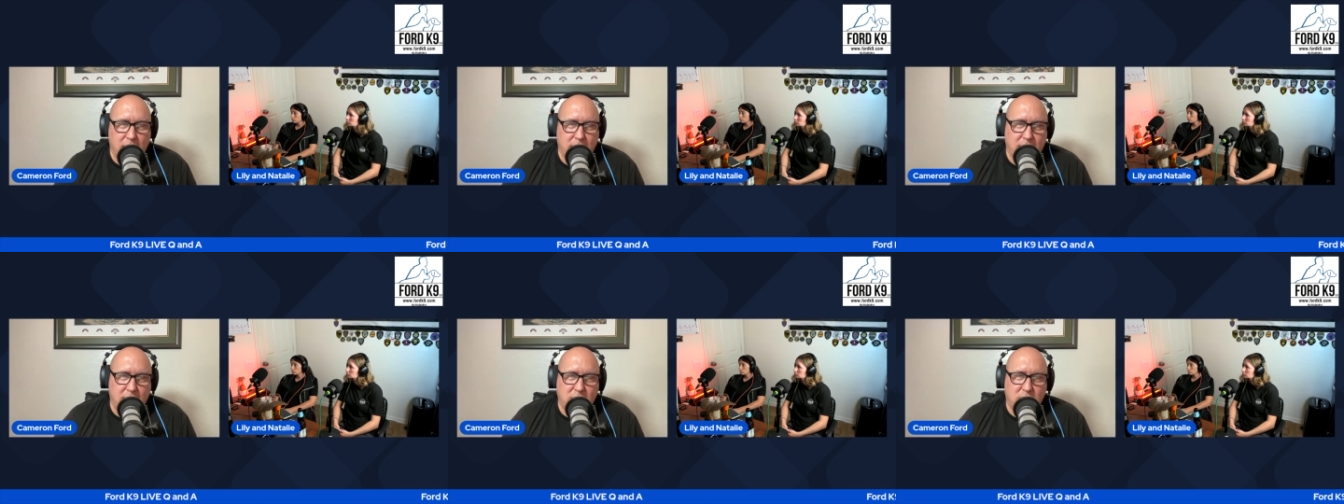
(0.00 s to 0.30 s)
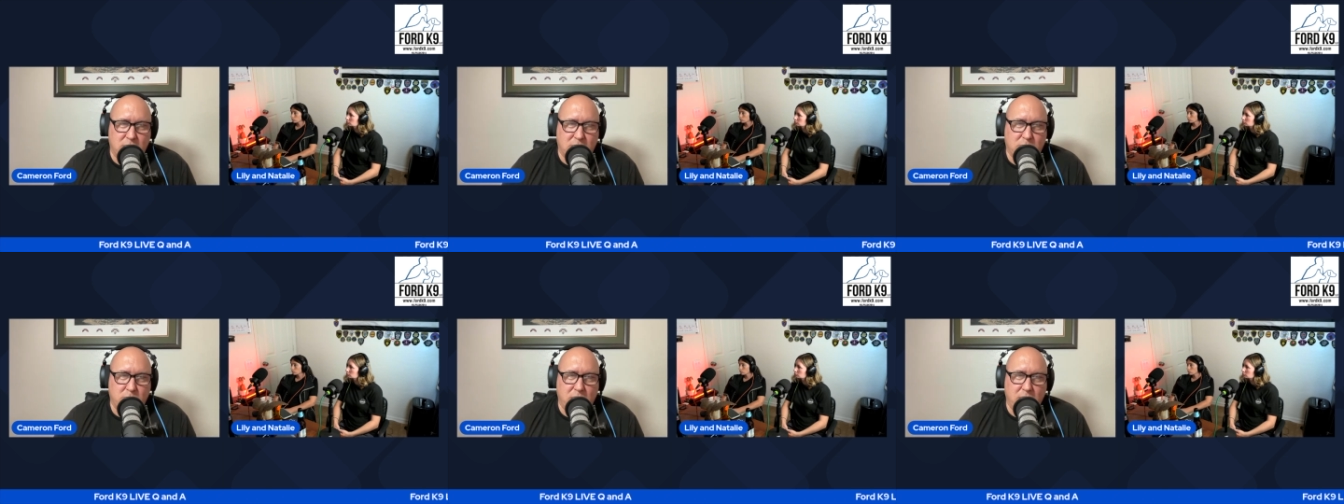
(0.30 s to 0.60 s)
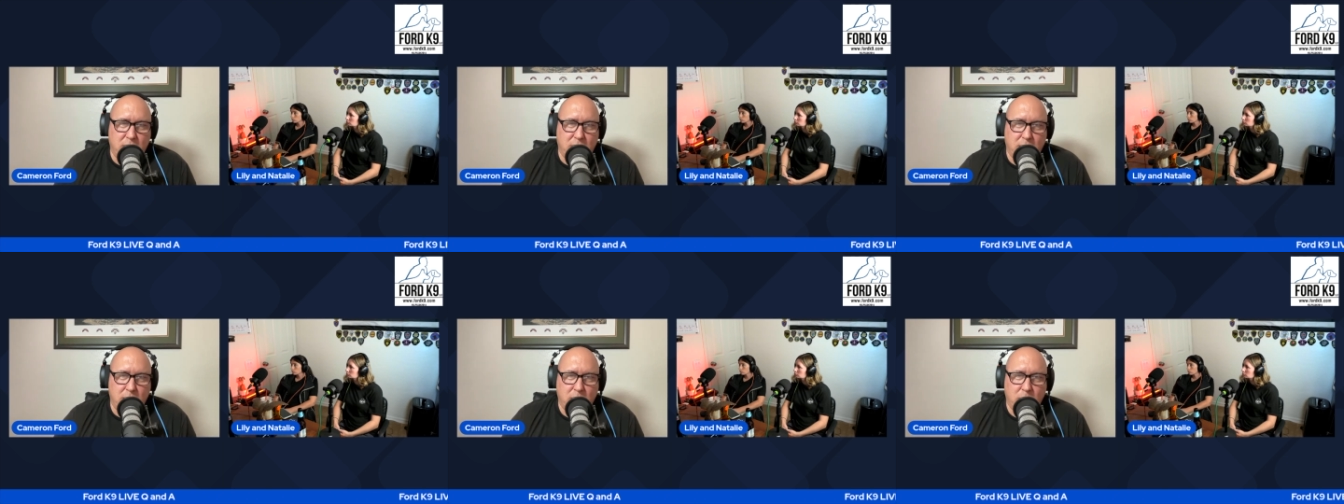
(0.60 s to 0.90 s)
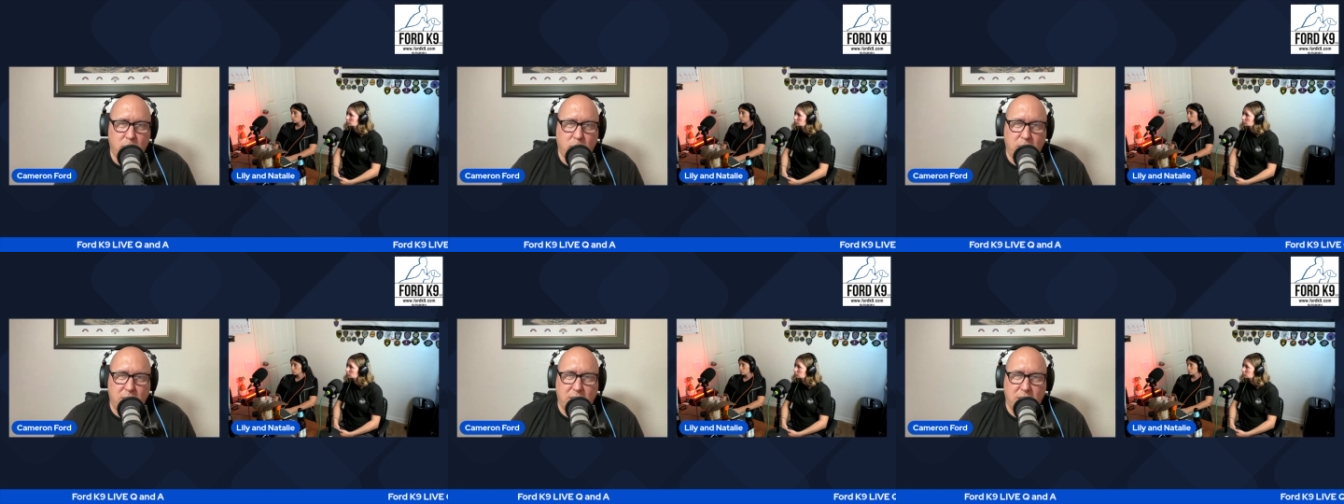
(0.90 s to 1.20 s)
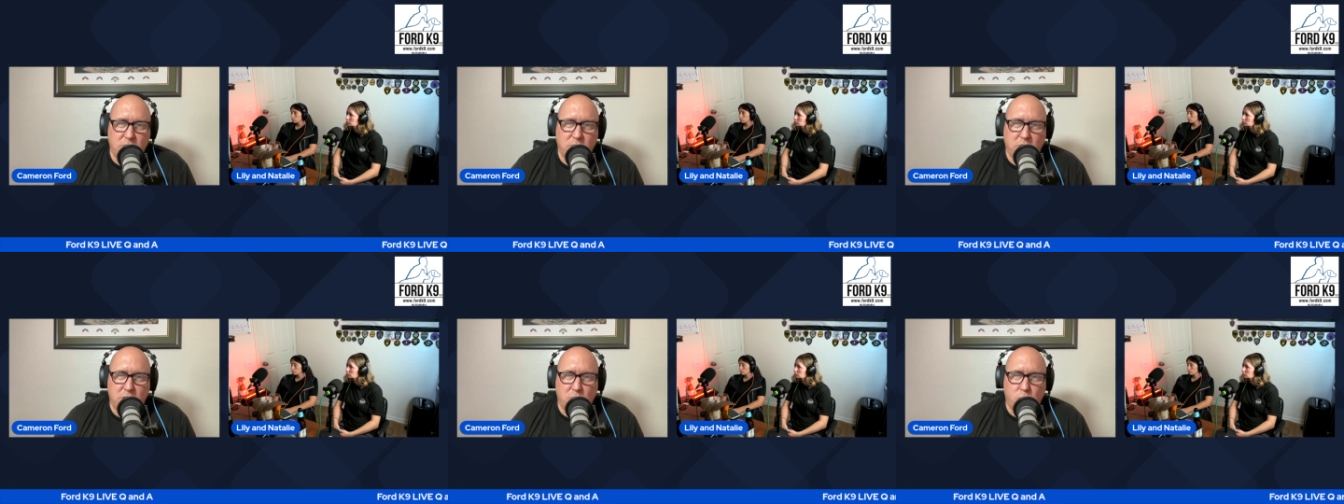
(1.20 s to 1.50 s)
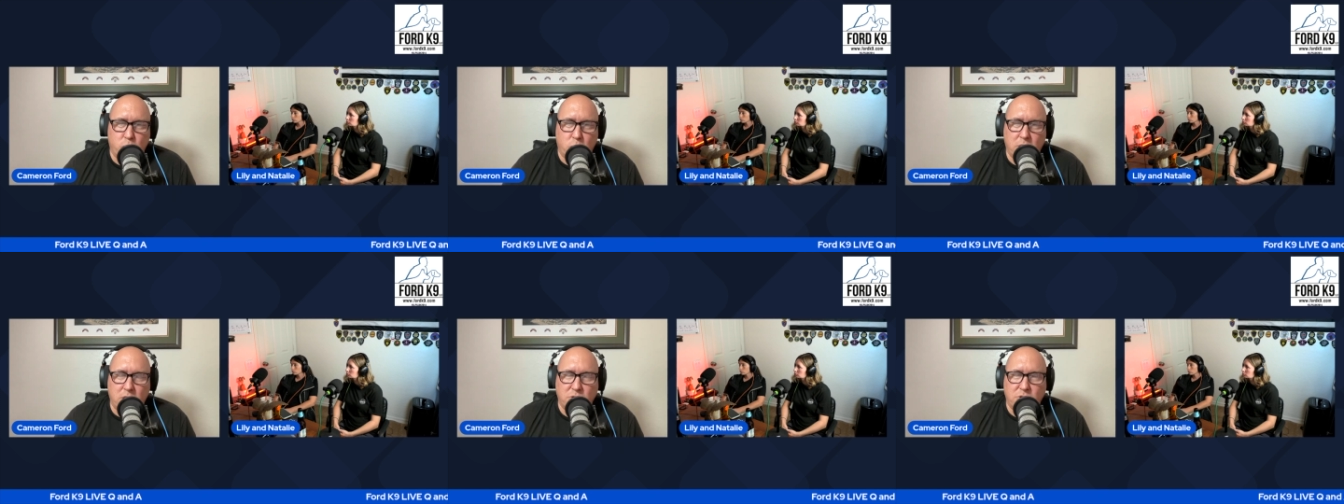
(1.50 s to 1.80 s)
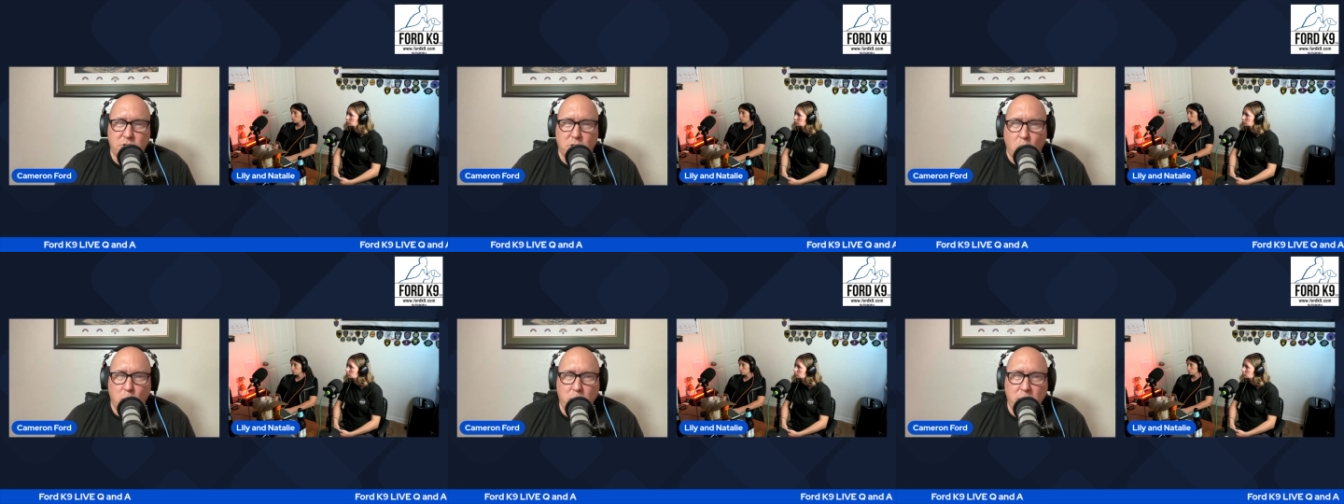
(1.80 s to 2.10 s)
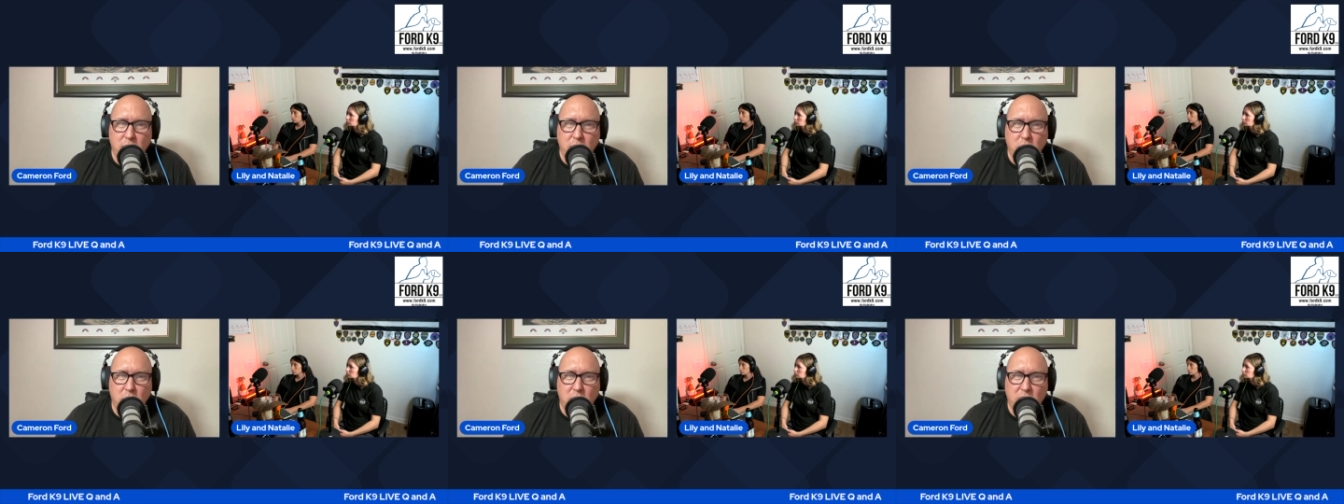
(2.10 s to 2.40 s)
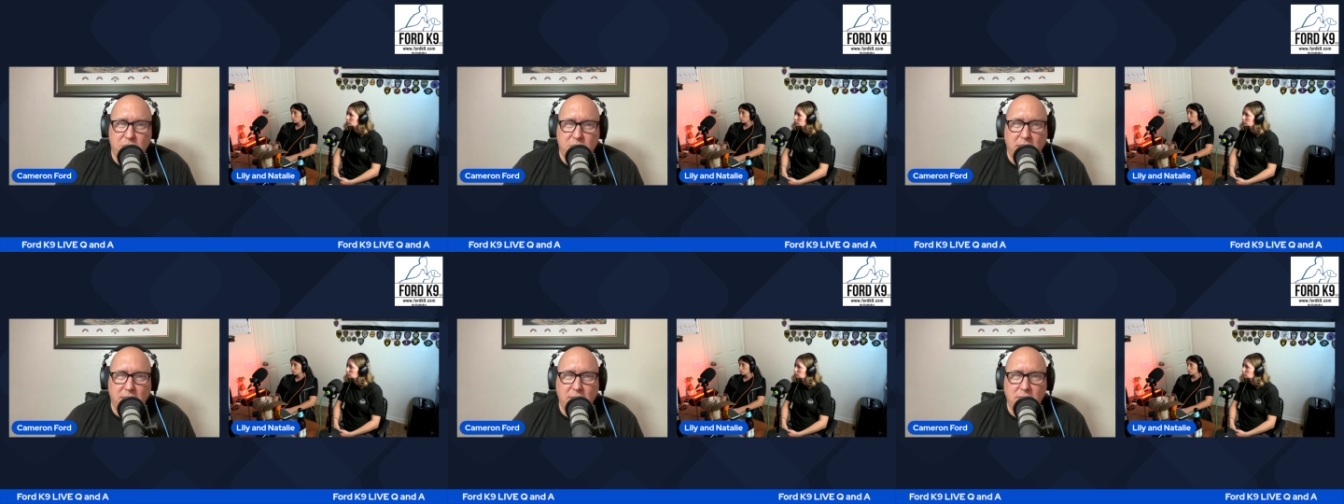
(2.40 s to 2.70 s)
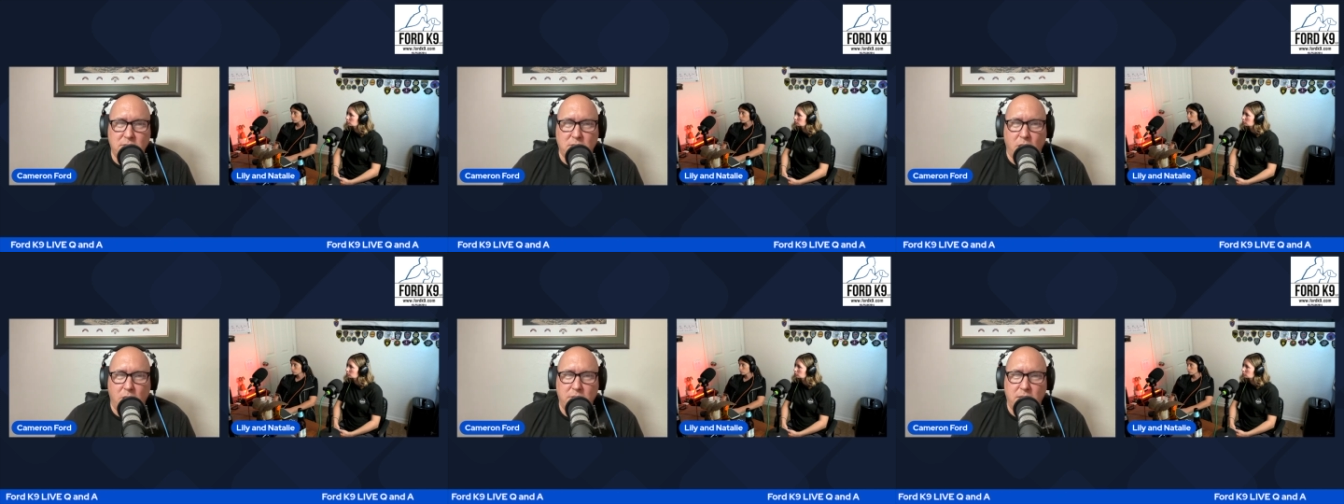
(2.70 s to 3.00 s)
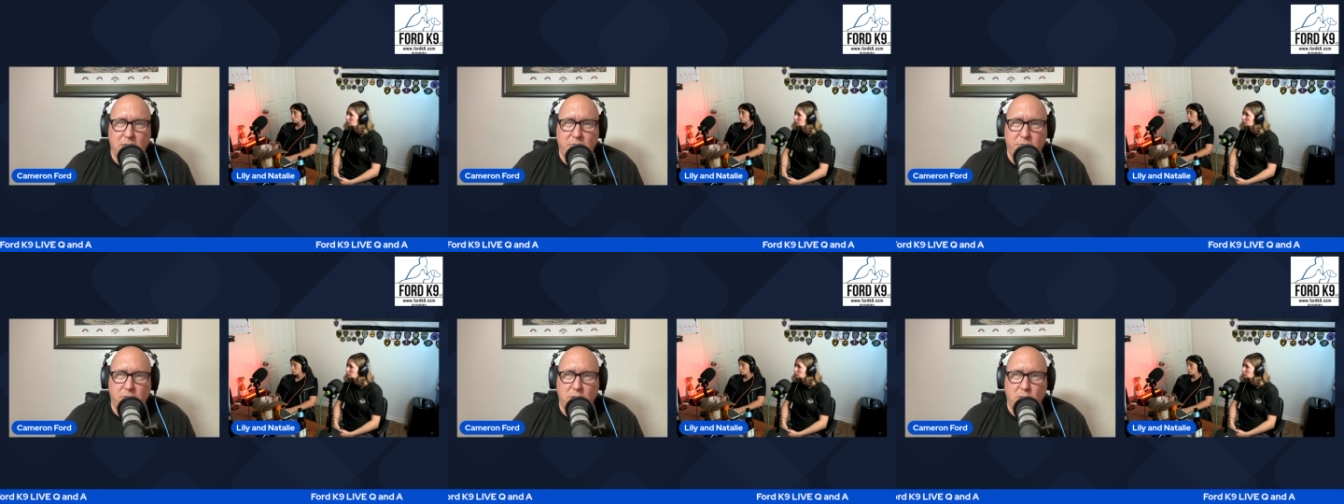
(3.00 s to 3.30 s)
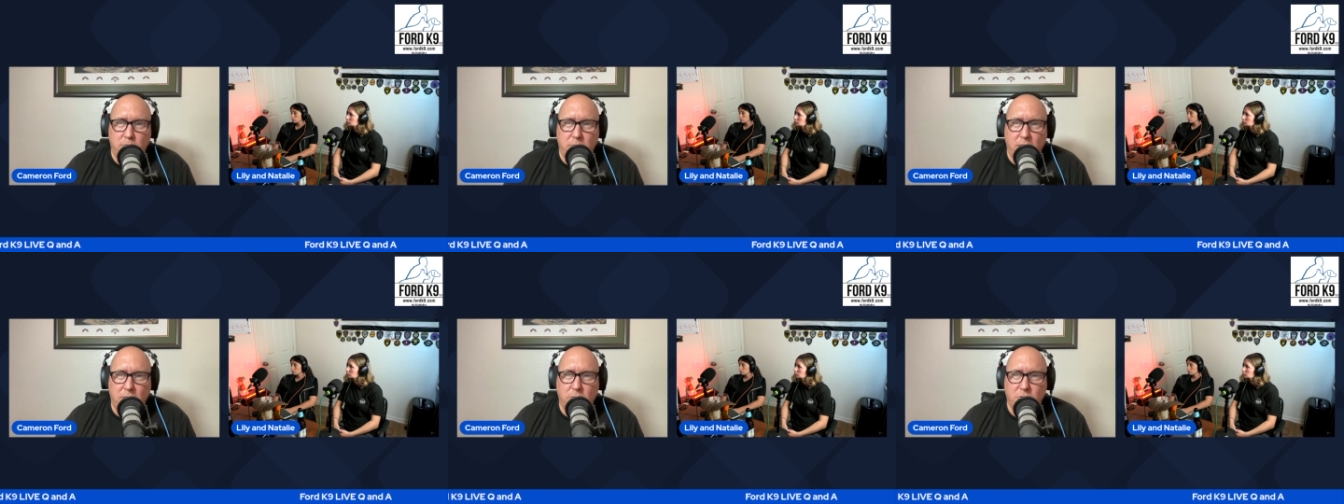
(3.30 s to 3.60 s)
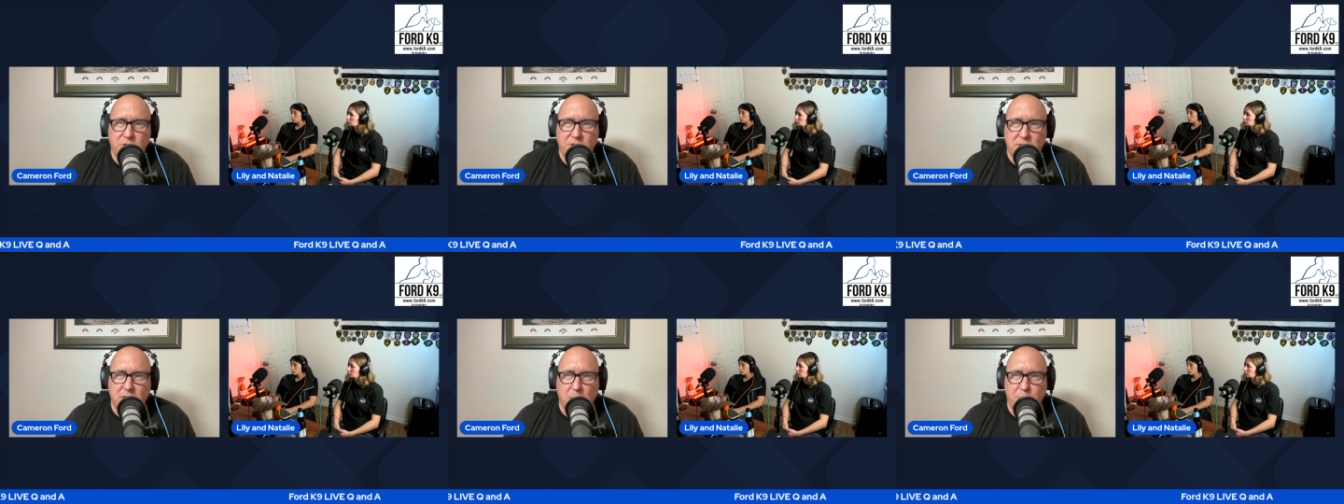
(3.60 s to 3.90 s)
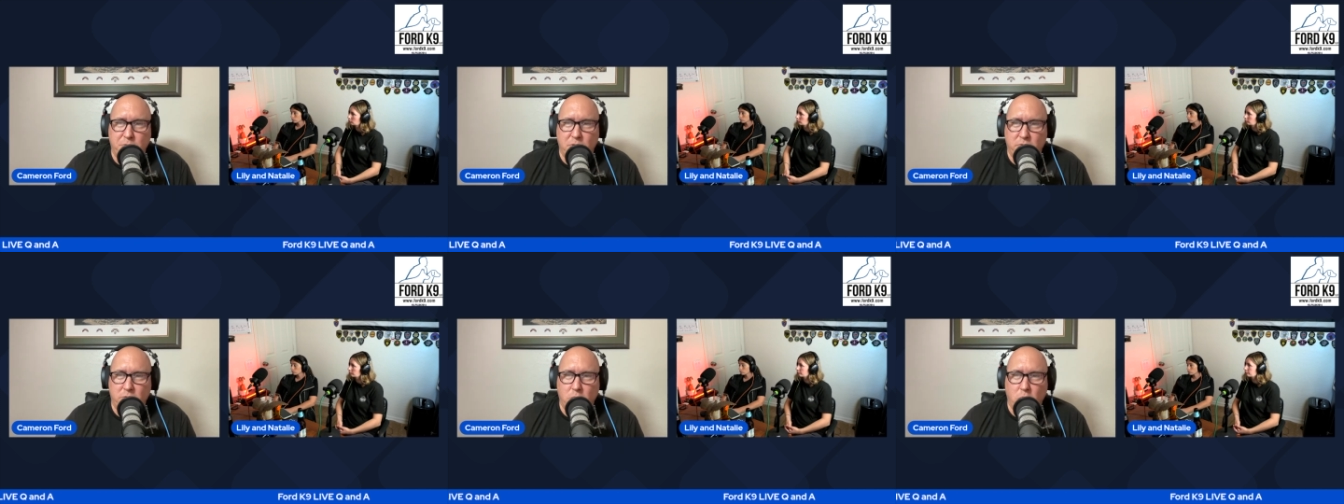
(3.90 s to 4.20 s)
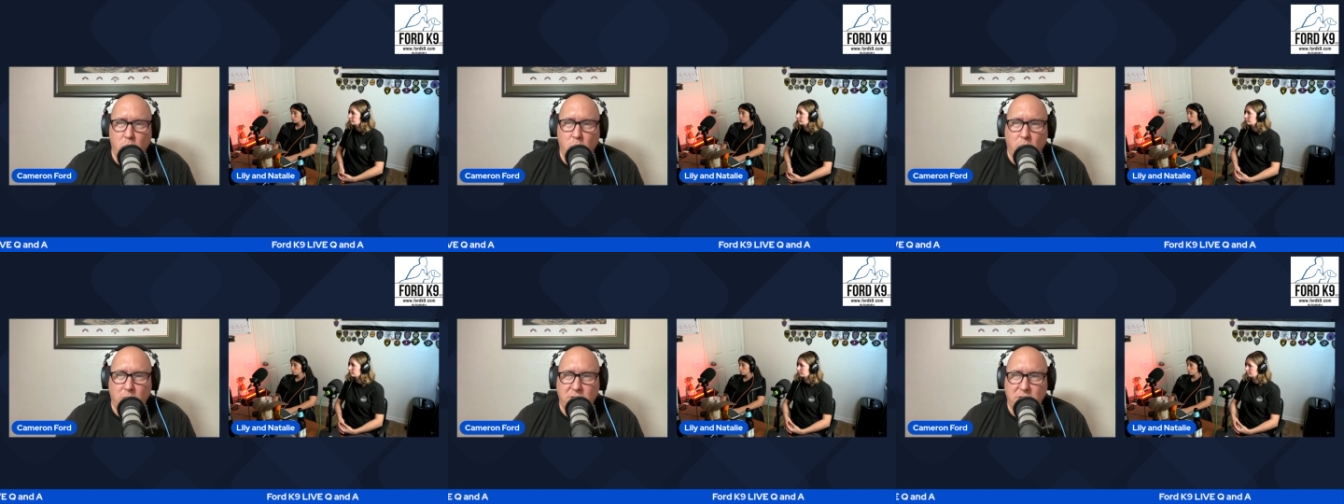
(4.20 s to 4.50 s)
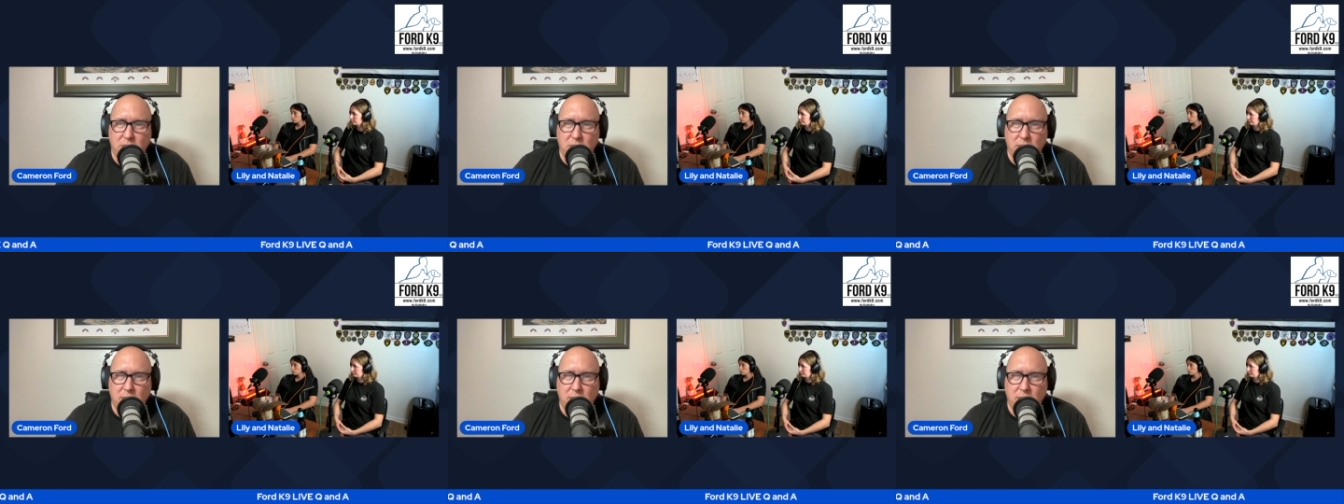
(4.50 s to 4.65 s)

and that's just me because you can work on so many good things on that fundamental step of an ORT,